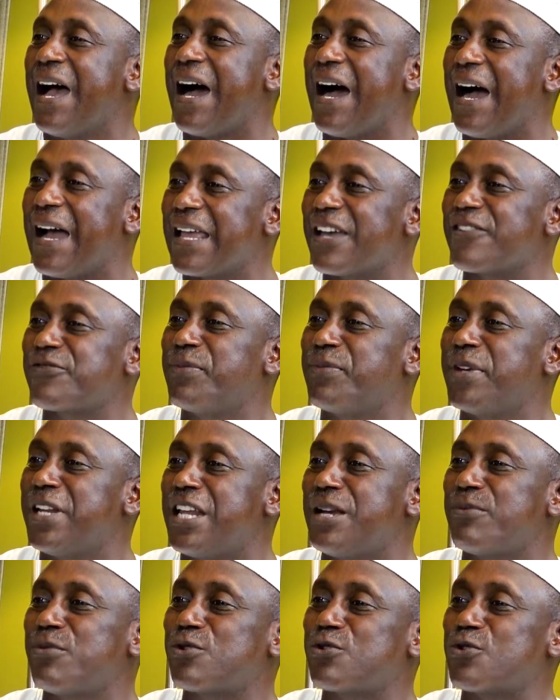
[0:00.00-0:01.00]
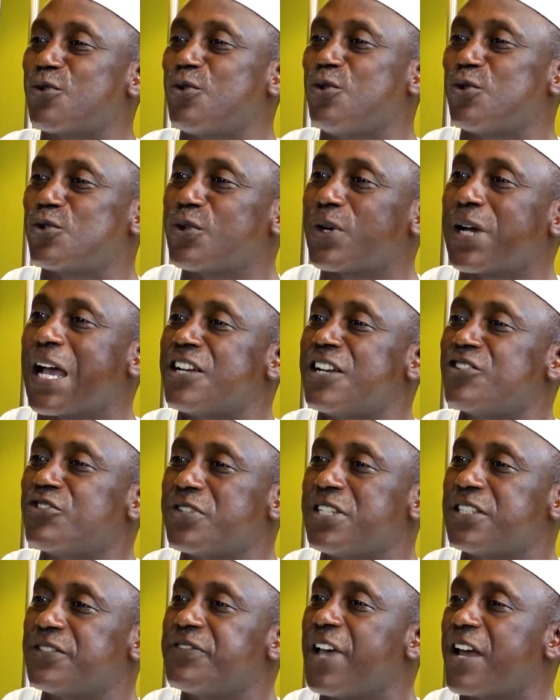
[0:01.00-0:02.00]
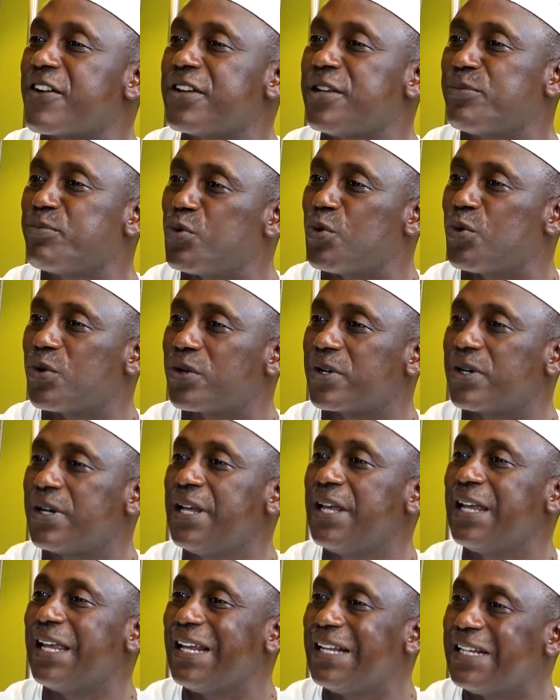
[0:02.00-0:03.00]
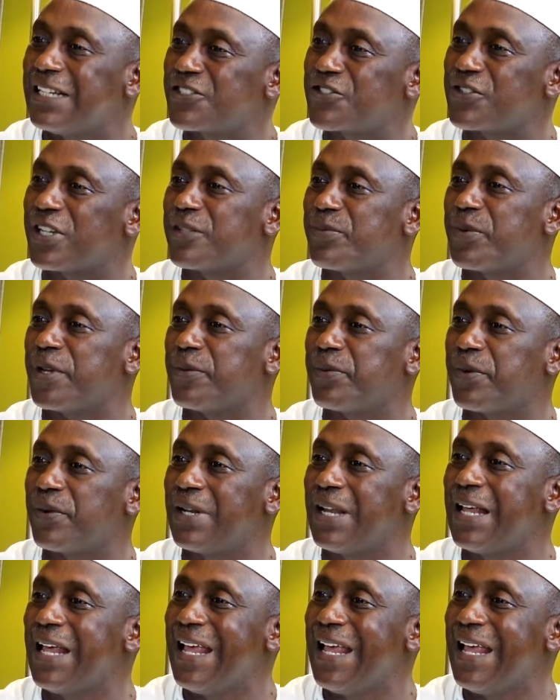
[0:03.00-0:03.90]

I have been able to go to countries very poor, illiterate people,